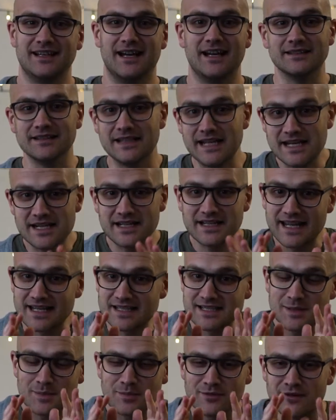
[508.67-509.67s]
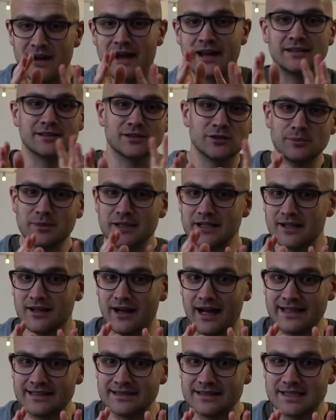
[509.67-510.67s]
A leader gets to provide a little bit of
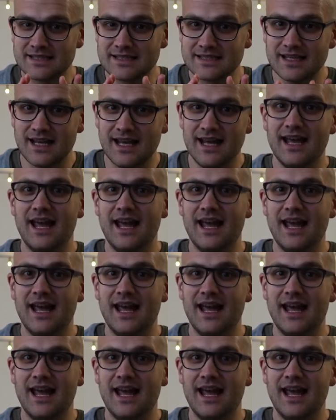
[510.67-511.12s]
guidance,